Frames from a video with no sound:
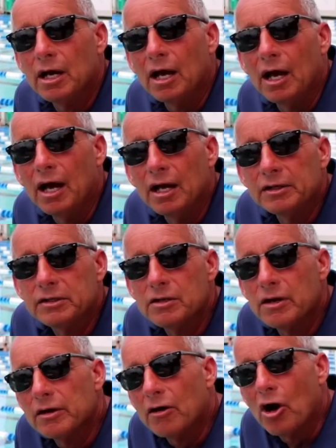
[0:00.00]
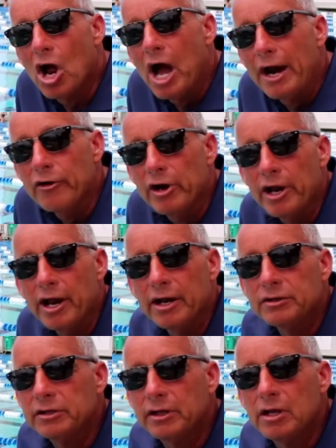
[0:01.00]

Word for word: uh, or one hundred,